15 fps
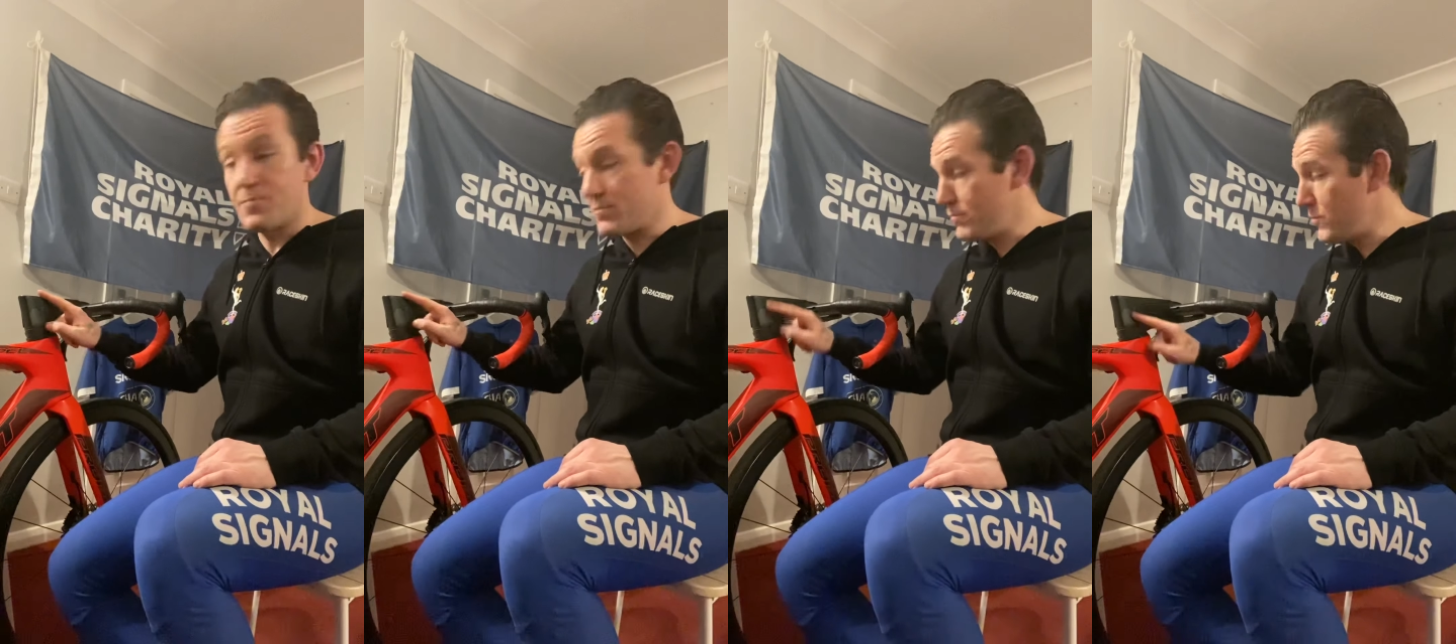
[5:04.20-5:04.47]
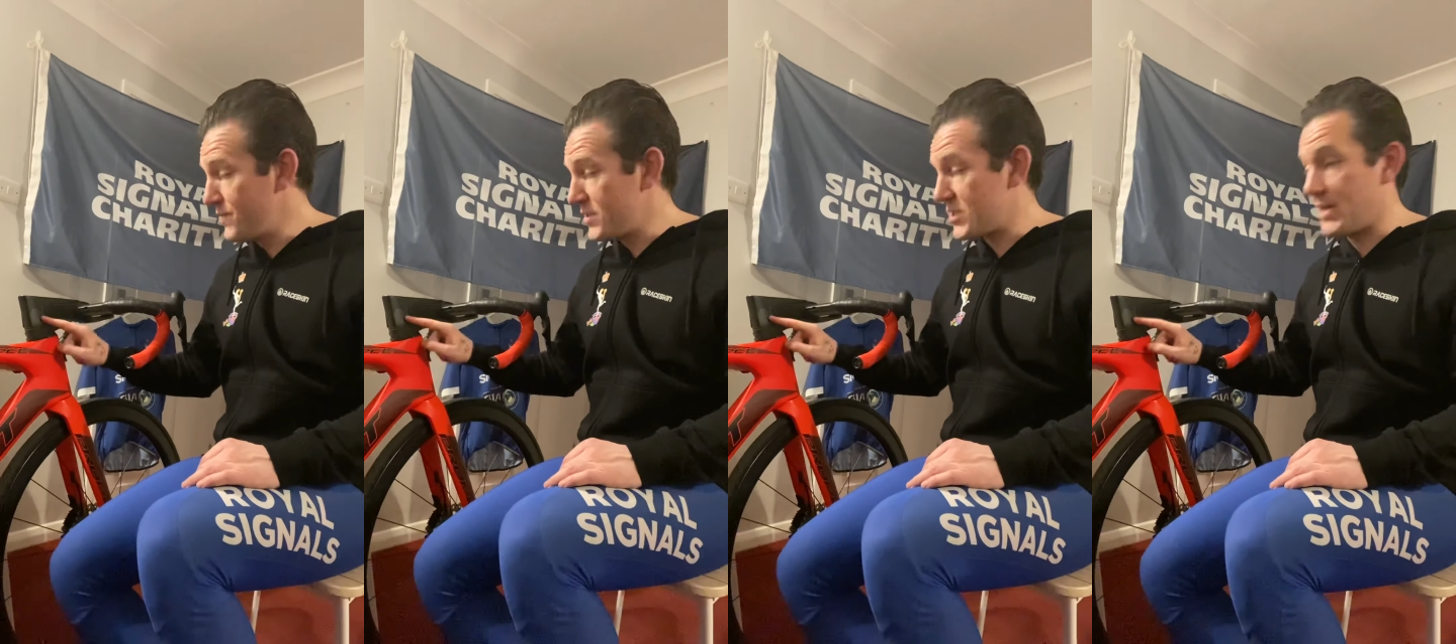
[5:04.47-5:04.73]
move
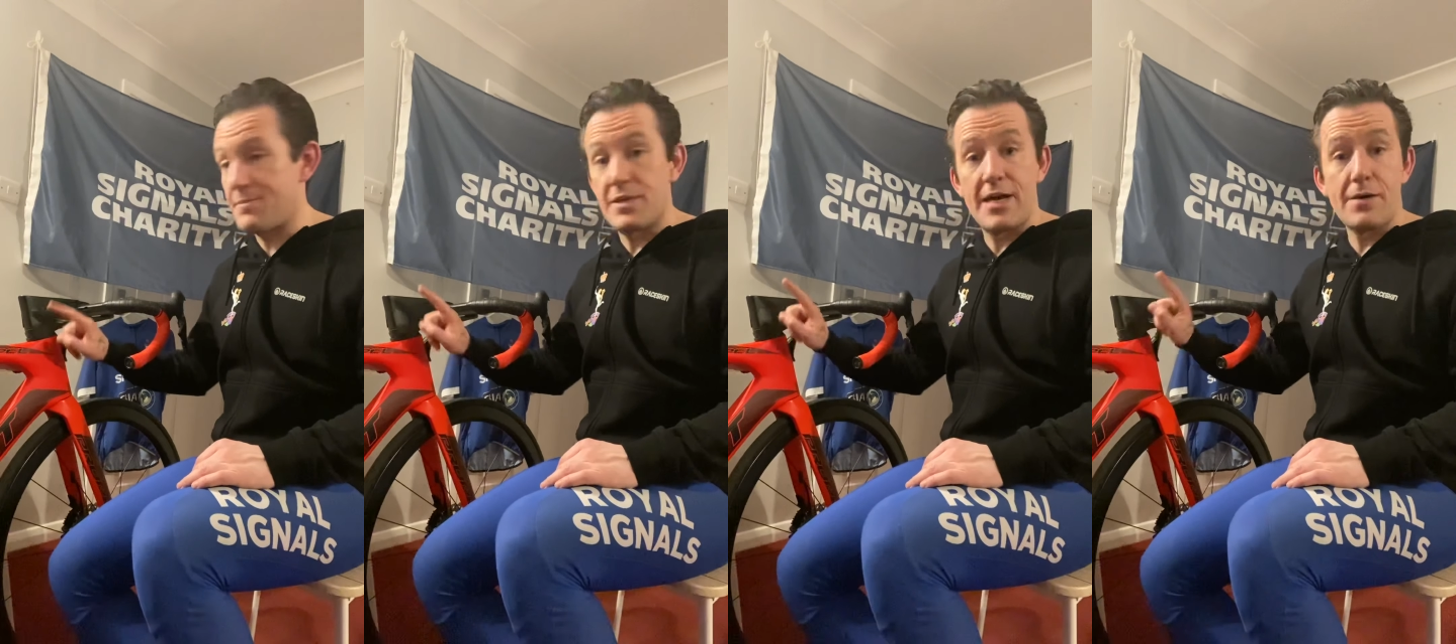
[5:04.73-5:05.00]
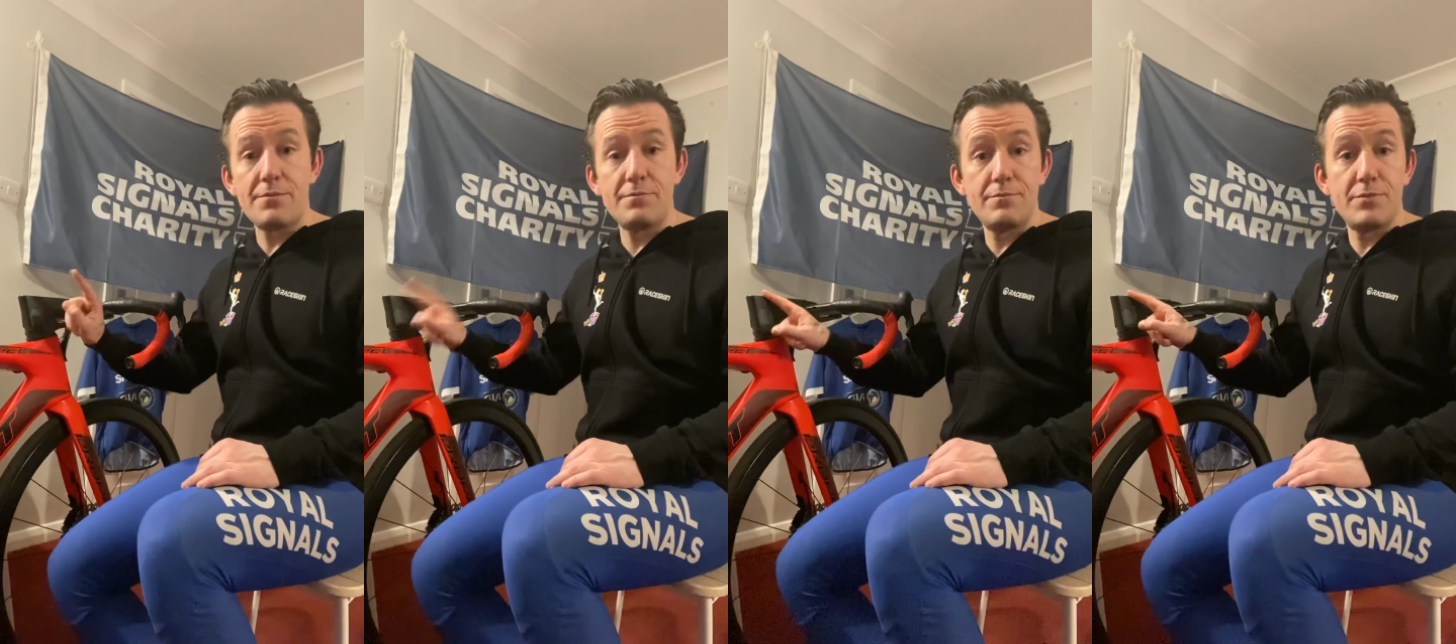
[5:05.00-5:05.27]
the stem
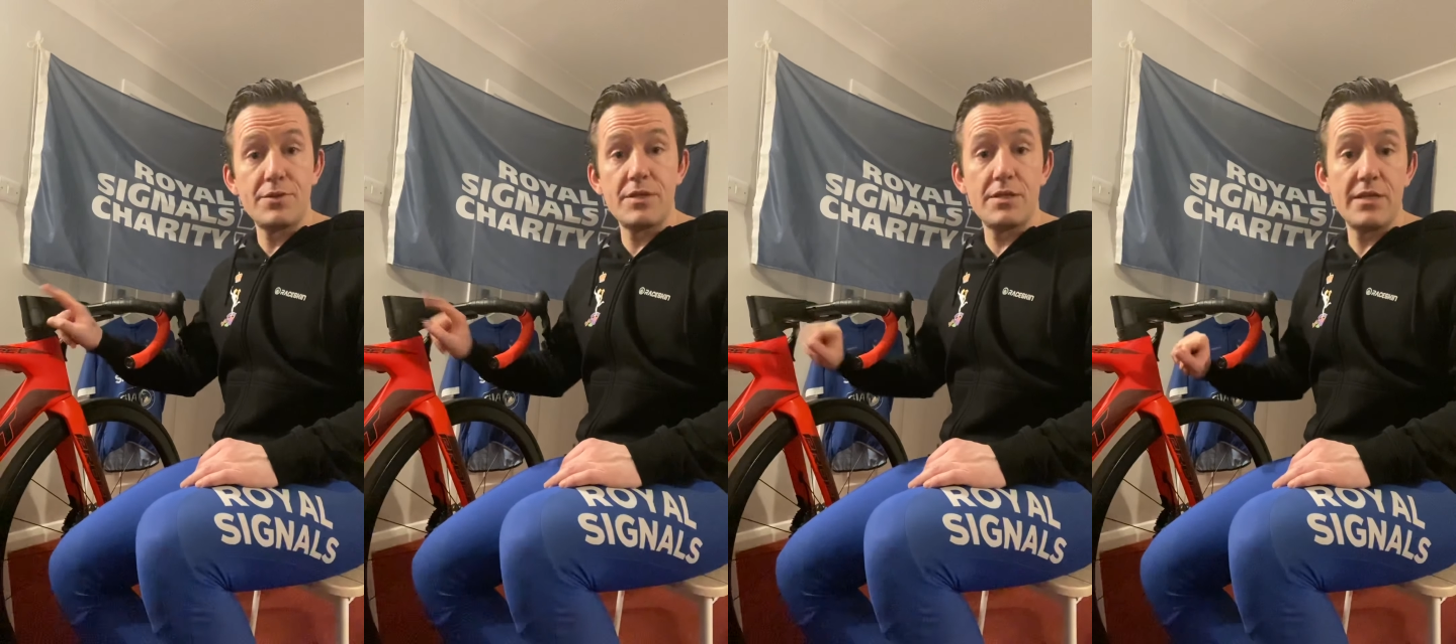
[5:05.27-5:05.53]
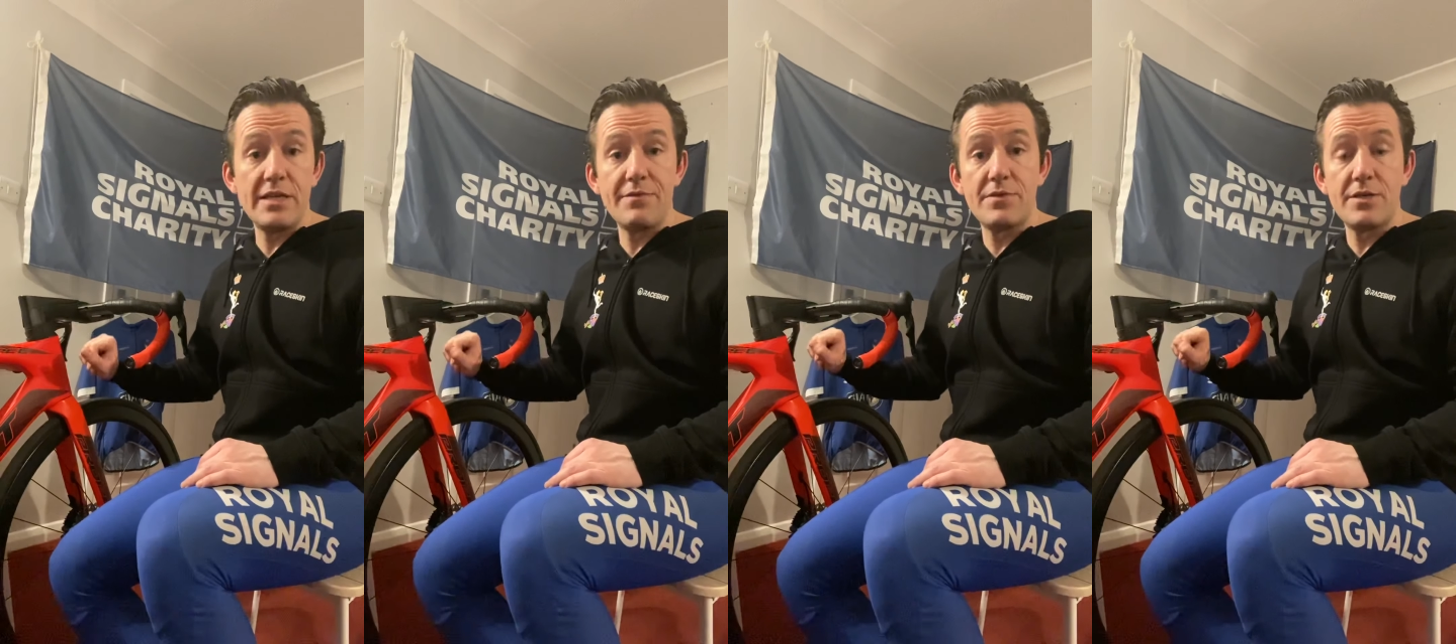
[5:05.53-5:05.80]
down,
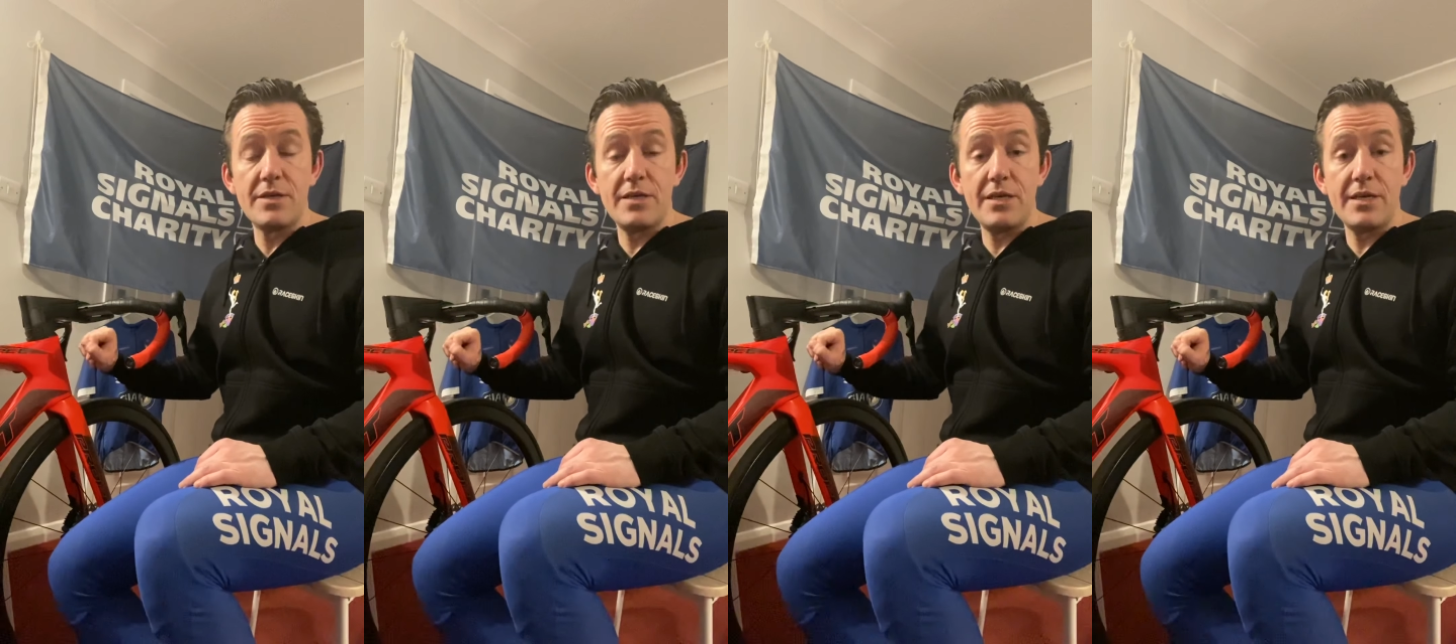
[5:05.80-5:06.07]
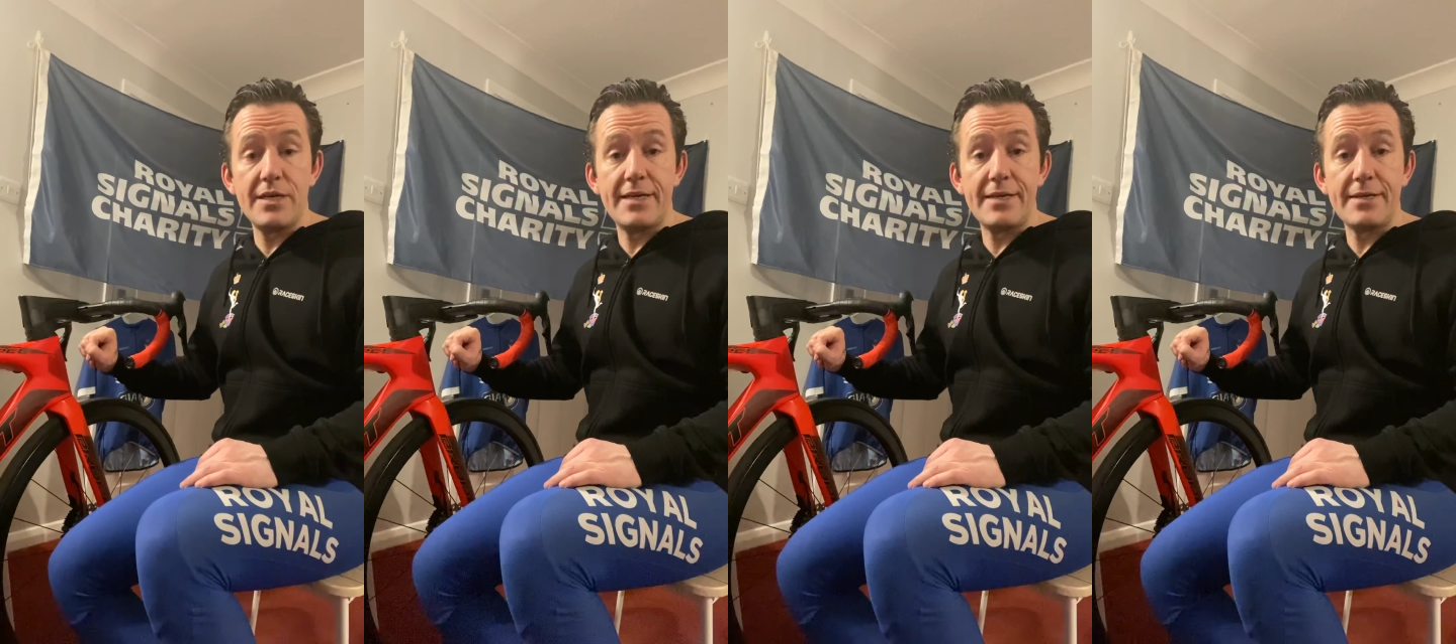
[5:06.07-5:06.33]

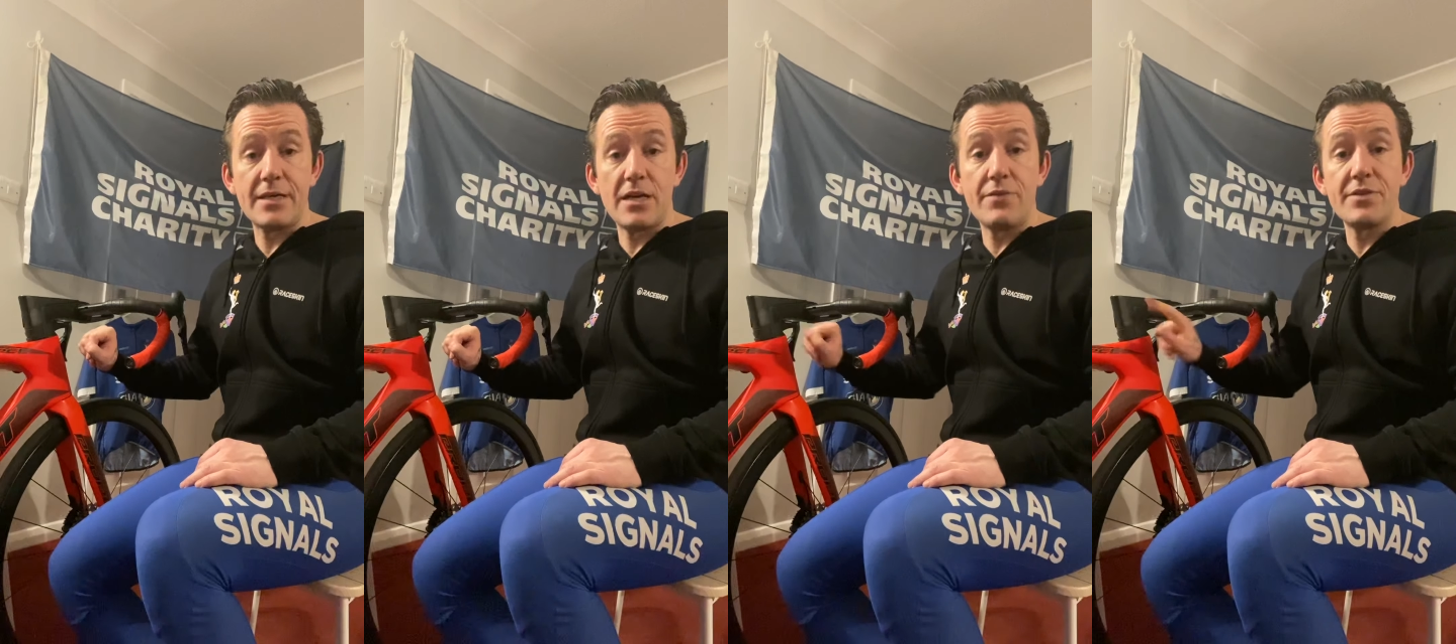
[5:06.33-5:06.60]
cover